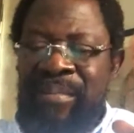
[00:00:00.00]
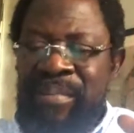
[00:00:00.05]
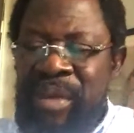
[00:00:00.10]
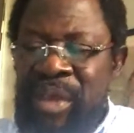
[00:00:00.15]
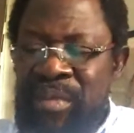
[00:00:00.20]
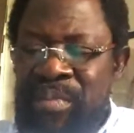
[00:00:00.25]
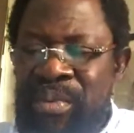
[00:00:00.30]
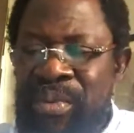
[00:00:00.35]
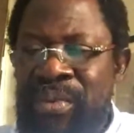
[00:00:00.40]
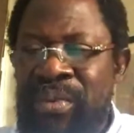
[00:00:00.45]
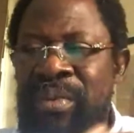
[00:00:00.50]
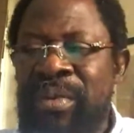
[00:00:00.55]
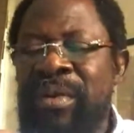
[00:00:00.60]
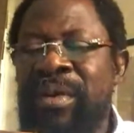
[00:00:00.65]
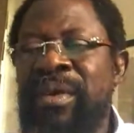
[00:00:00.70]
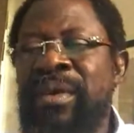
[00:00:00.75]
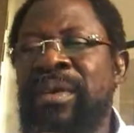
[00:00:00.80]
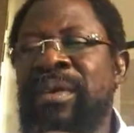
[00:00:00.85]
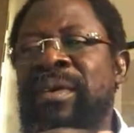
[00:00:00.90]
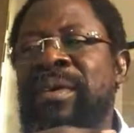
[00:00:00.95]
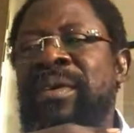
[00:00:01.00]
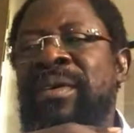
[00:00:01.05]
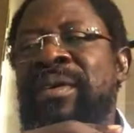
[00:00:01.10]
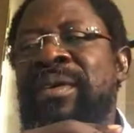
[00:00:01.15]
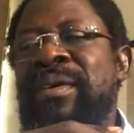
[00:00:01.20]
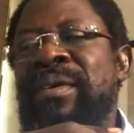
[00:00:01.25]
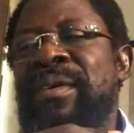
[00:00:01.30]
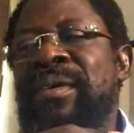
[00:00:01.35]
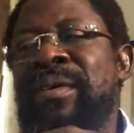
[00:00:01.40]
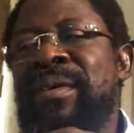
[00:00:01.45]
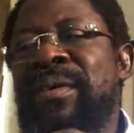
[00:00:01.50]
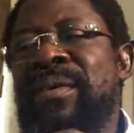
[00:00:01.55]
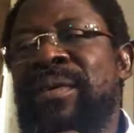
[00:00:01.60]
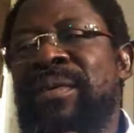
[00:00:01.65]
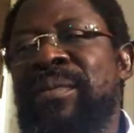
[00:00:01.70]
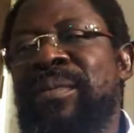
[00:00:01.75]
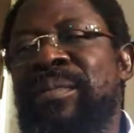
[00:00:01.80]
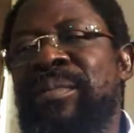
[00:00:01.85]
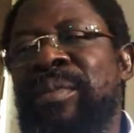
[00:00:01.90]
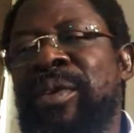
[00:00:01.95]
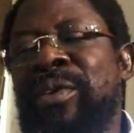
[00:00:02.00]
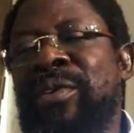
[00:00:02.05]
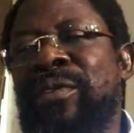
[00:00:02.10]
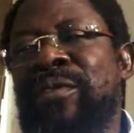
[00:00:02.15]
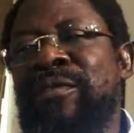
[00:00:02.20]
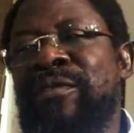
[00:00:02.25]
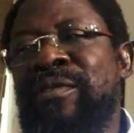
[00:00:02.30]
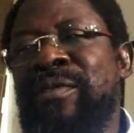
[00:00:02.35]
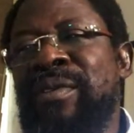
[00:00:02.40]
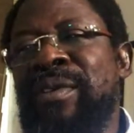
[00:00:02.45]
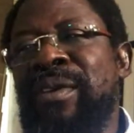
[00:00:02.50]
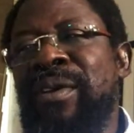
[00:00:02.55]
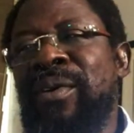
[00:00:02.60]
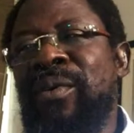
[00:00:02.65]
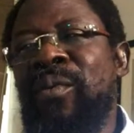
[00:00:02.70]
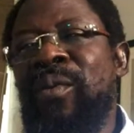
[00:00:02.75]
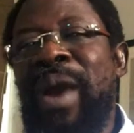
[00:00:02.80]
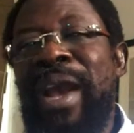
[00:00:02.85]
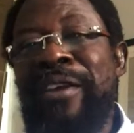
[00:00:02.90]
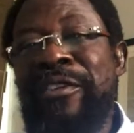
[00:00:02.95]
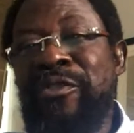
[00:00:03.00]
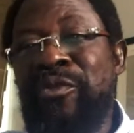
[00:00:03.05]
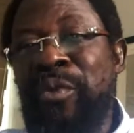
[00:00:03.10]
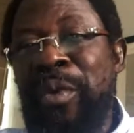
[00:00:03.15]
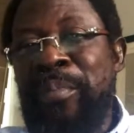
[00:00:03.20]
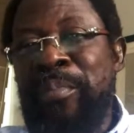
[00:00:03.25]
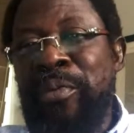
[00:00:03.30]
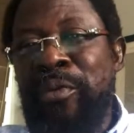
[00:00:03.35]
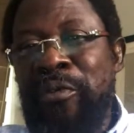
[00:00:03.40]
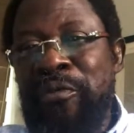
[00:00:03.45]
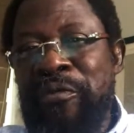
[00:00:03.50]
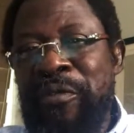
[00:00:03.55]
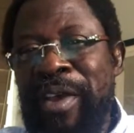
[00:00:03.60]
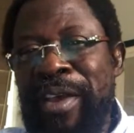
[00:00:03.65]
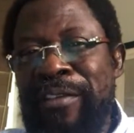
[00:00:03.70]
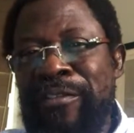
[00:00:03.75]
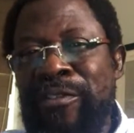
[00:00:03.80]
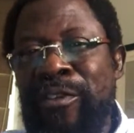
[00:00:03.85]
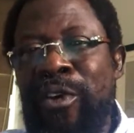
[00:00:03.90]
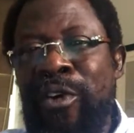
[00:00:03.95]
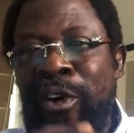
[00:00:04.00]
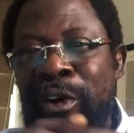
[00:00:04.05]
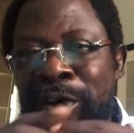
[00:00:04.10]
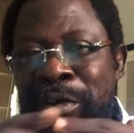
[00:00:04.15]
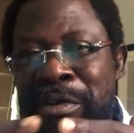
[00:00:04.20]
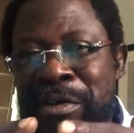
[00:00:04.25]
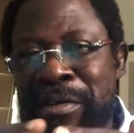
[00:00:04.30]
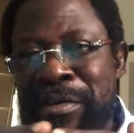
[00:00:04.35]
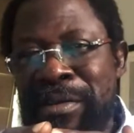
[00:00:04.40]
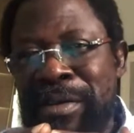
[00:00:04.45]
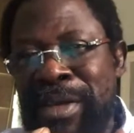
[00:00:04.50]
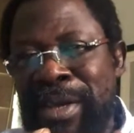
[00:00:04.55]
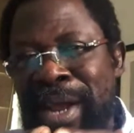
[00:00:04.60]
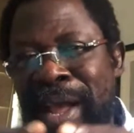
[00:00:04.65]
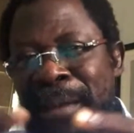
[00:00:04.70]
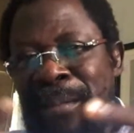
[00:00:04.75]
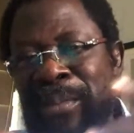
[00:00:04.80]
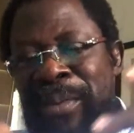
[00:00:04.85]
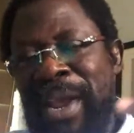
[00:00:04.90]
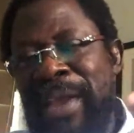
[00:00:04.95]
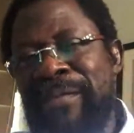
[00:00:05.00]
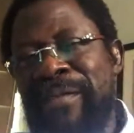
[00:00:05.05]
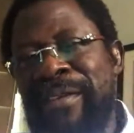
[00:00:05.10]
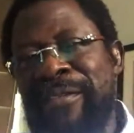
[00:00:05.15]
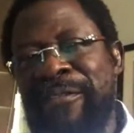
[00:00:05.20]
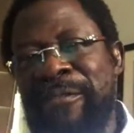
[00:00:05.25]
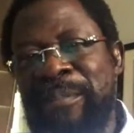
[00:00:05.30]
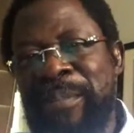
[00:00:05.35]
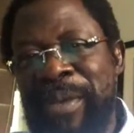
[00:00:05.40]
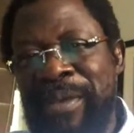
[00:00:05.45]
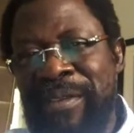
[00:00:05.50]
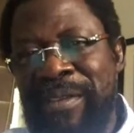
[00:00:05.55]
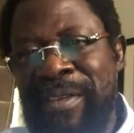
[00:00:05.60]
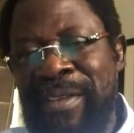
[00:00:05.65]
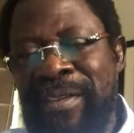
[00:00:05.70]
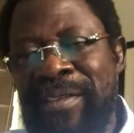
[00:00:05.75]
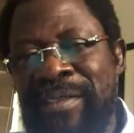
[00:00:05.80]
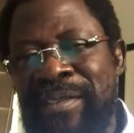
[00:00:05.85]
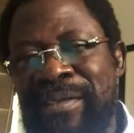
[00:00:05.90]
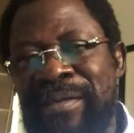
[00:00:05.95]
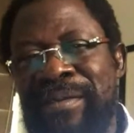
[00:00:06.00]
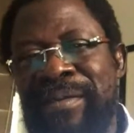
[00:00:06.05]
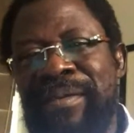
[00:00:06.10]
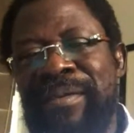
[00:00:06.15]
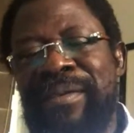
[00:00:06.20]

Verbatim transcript: people. Because whilst we profess God in our private spaces,